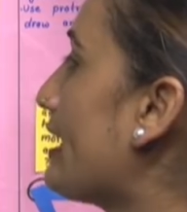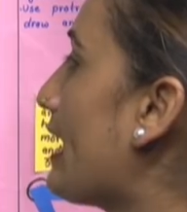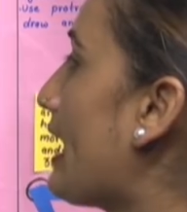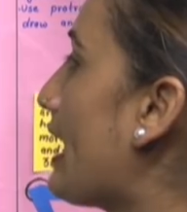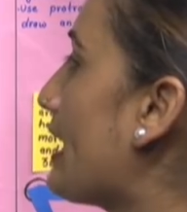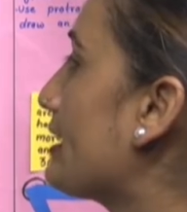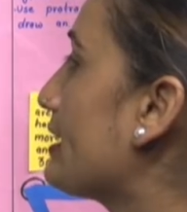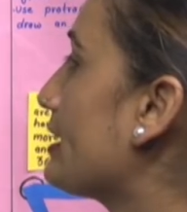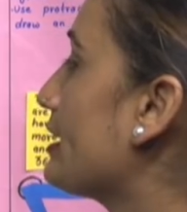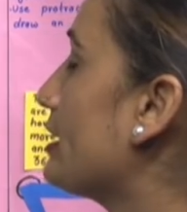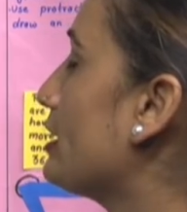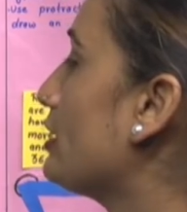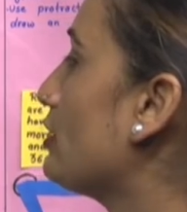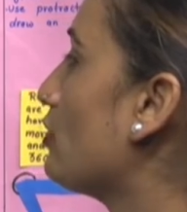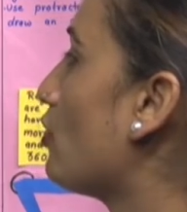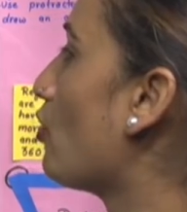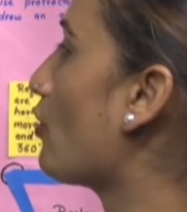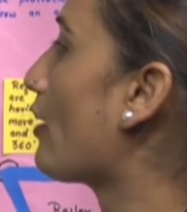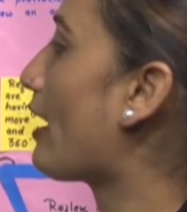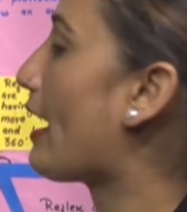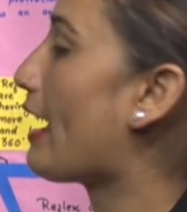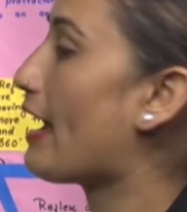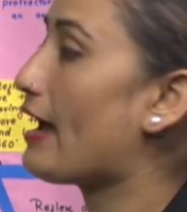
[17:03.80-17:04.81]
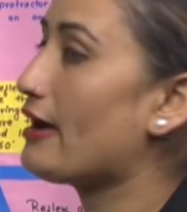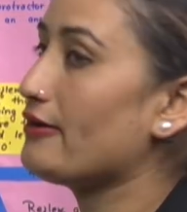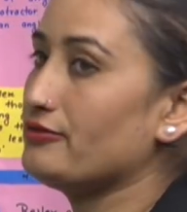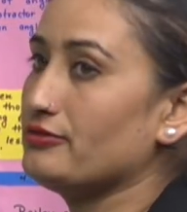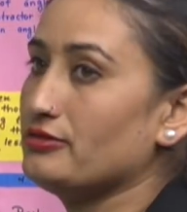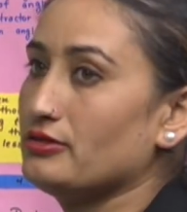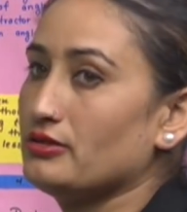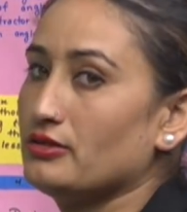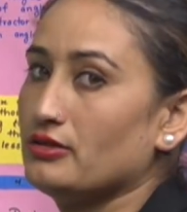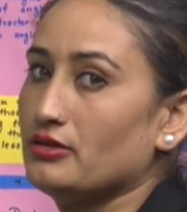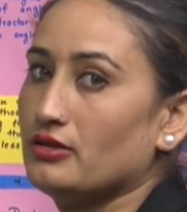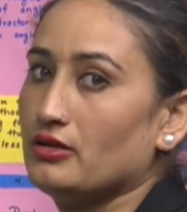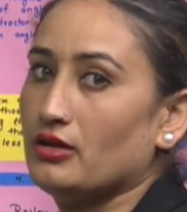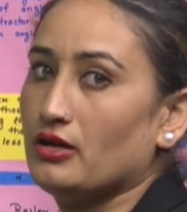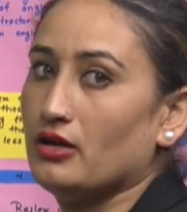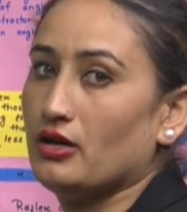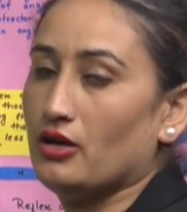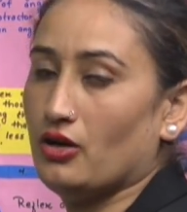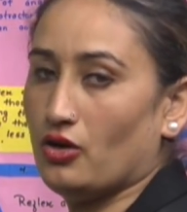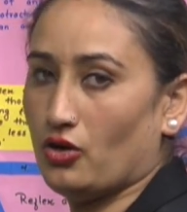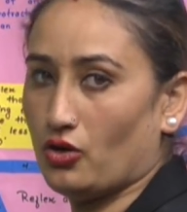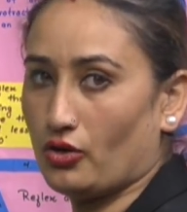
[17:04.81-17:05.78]
and DOF,
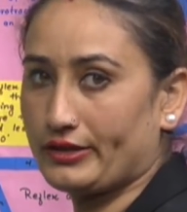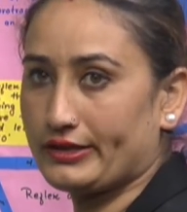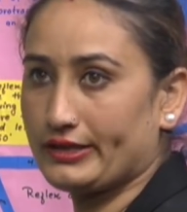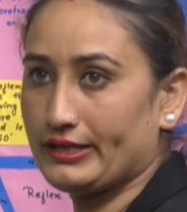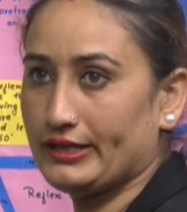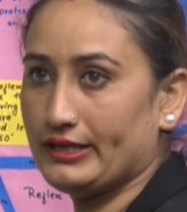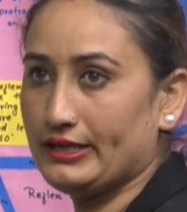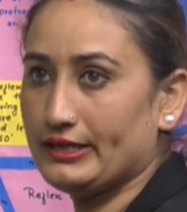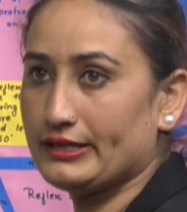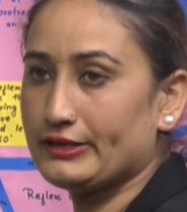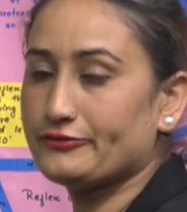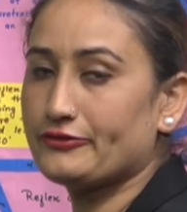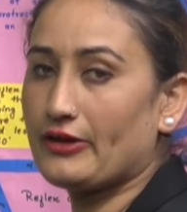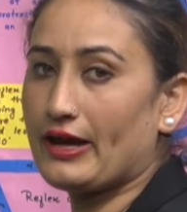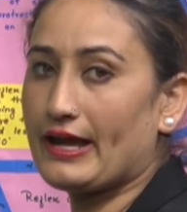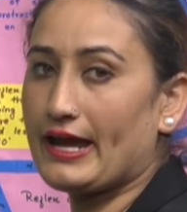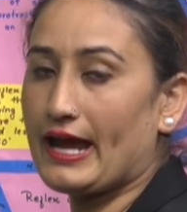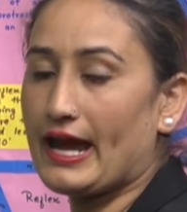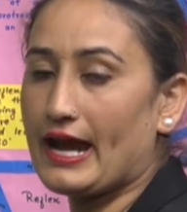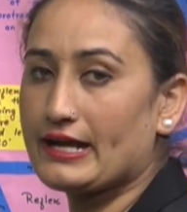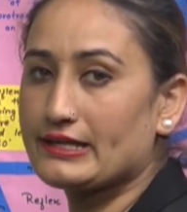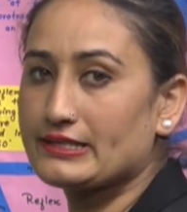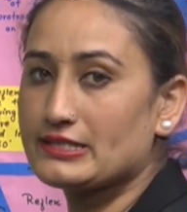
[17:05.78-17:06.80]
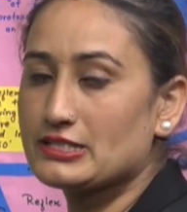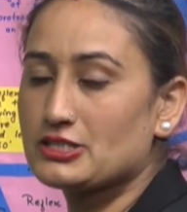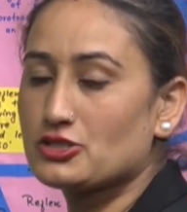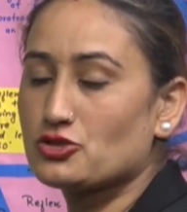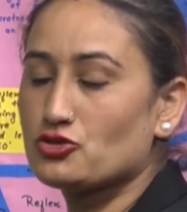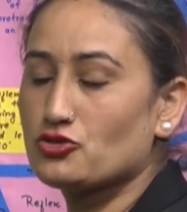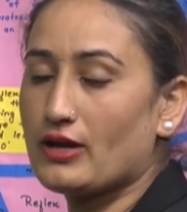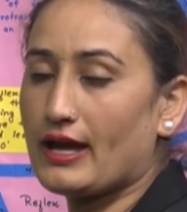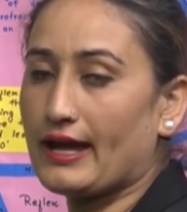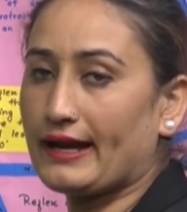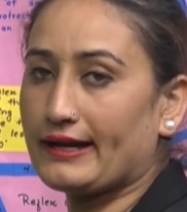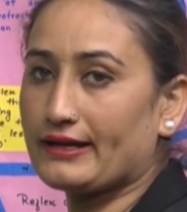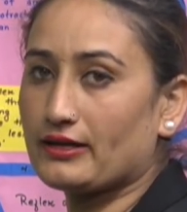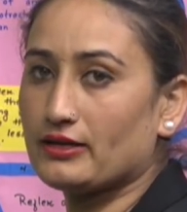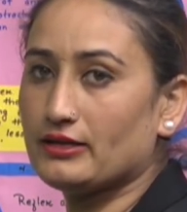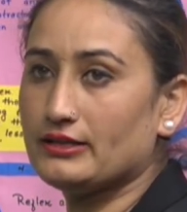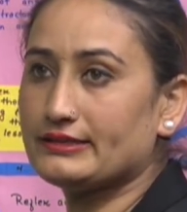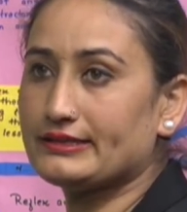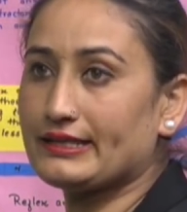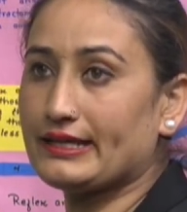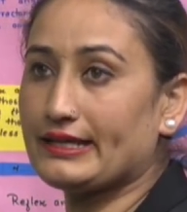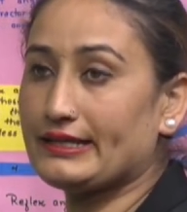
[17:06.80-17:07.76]
okay, if I add these two
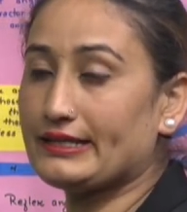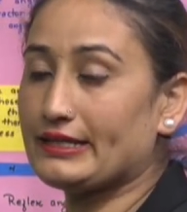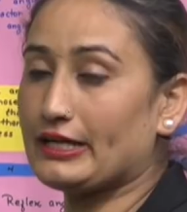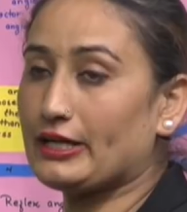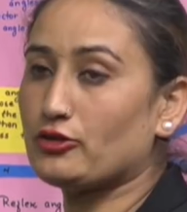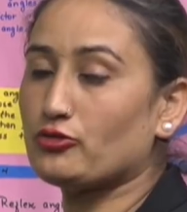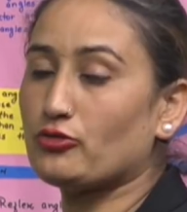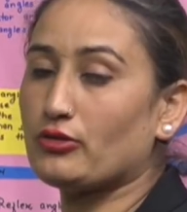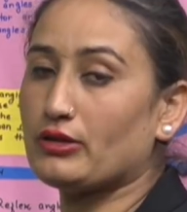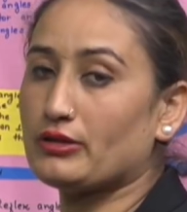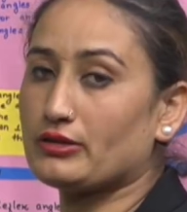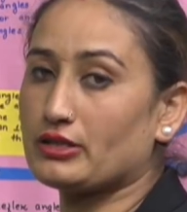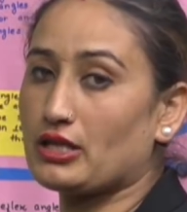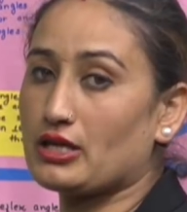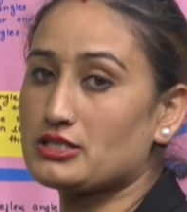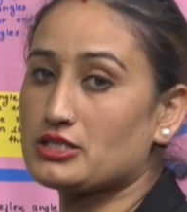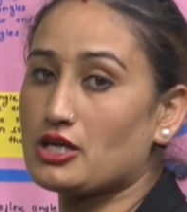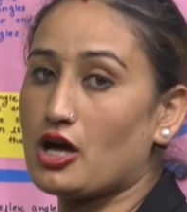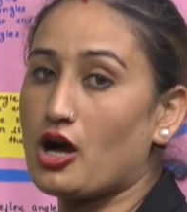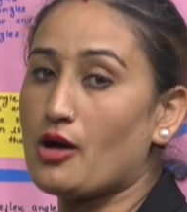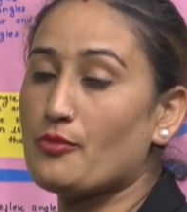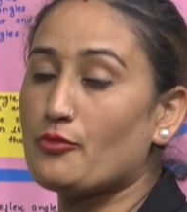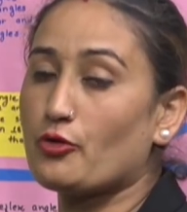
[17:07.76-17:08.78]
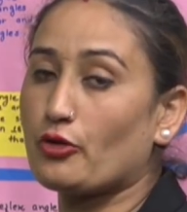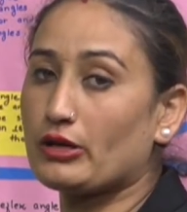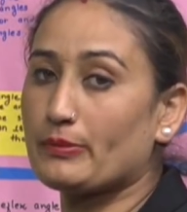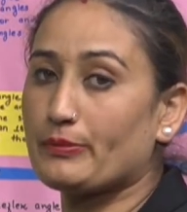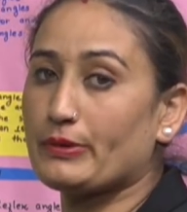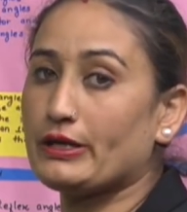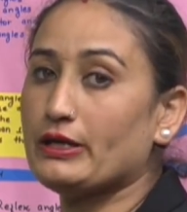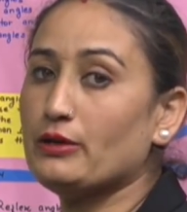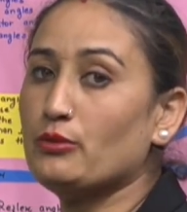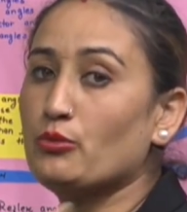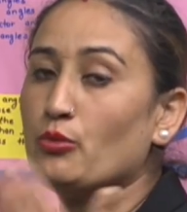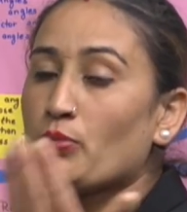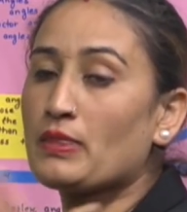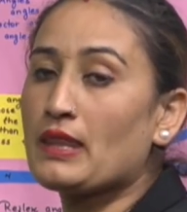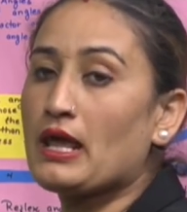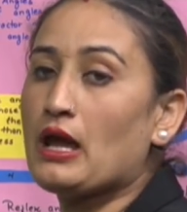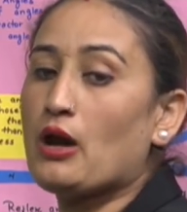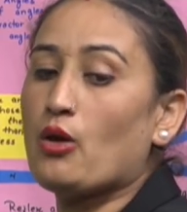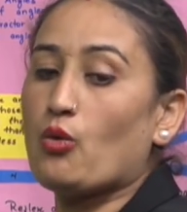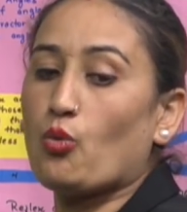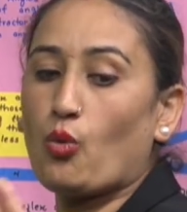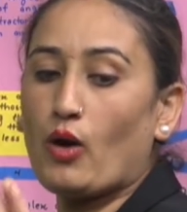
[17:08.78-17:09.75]
angles, then the sum will be
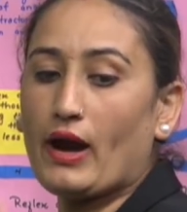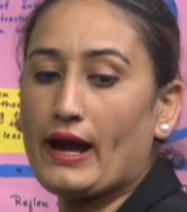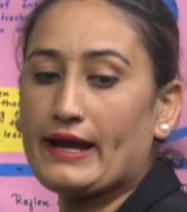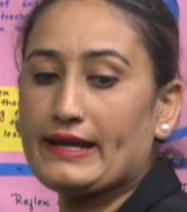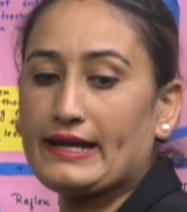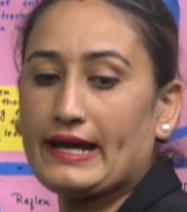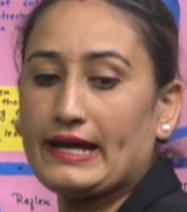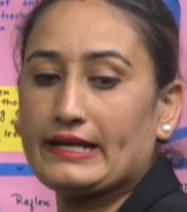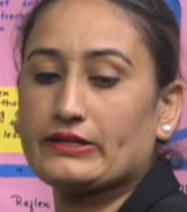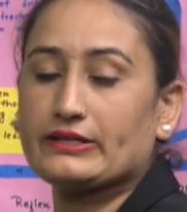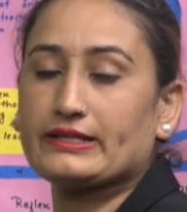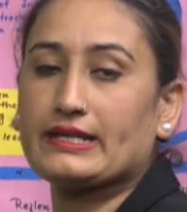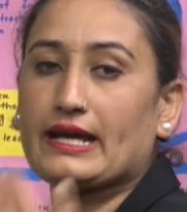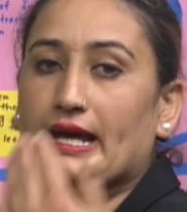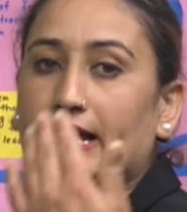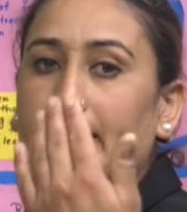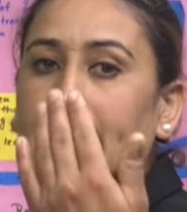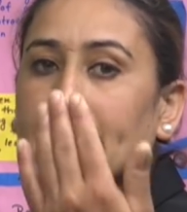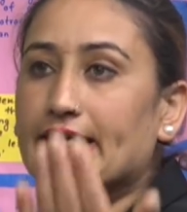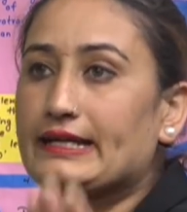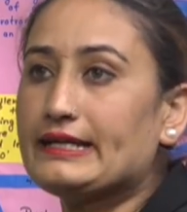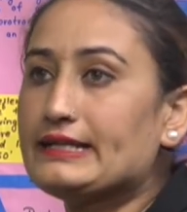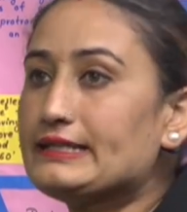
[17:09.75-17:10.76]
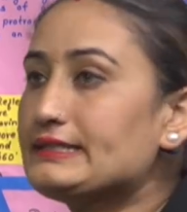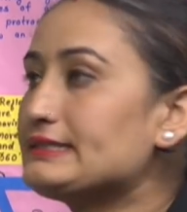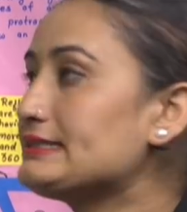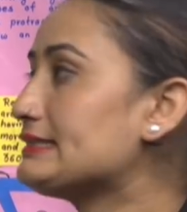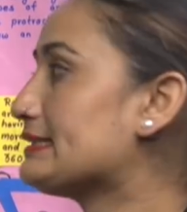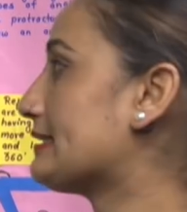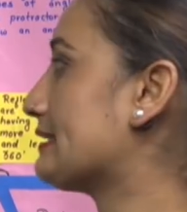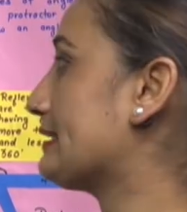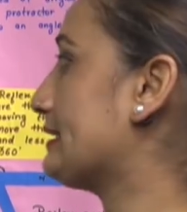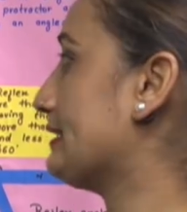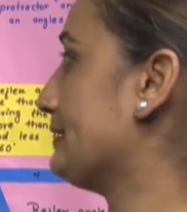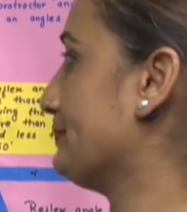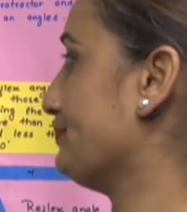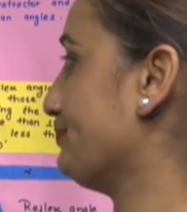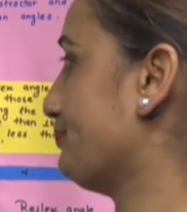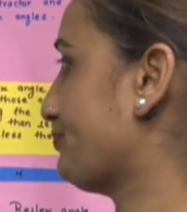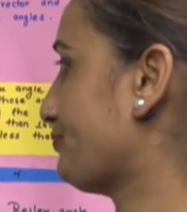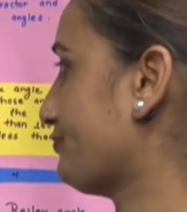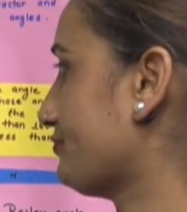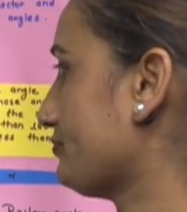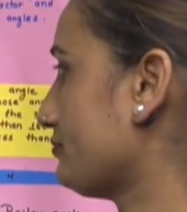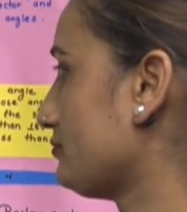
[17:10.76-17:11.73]
180 degree.
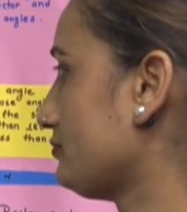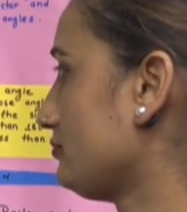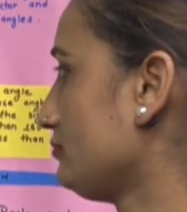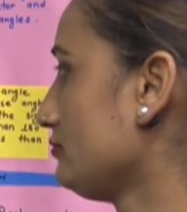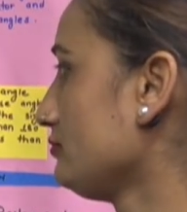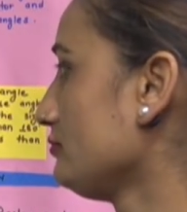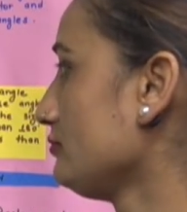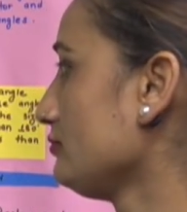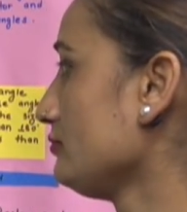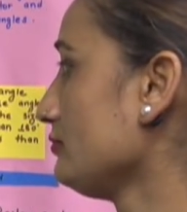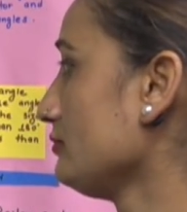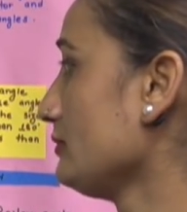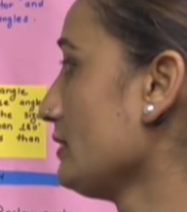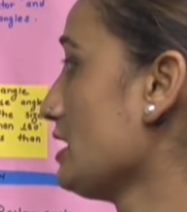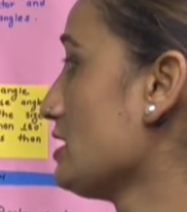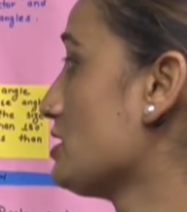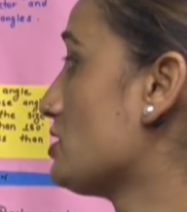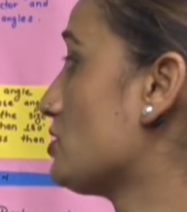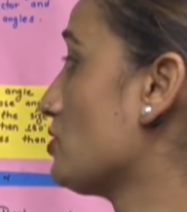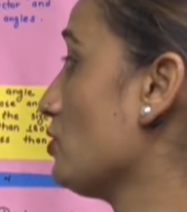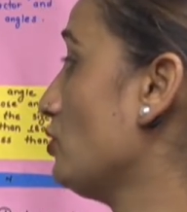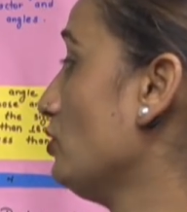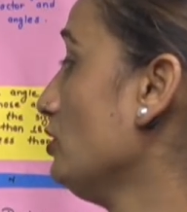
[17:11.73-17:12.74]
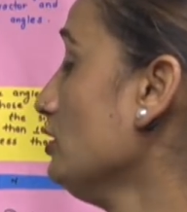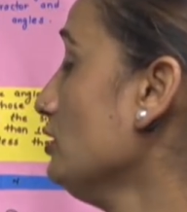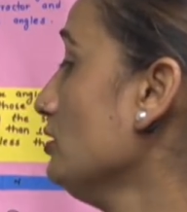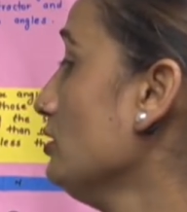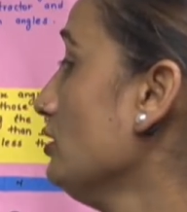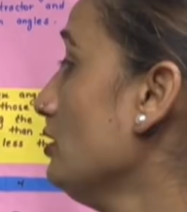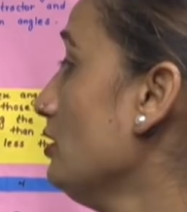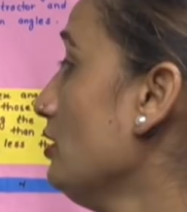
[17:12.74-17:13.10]
So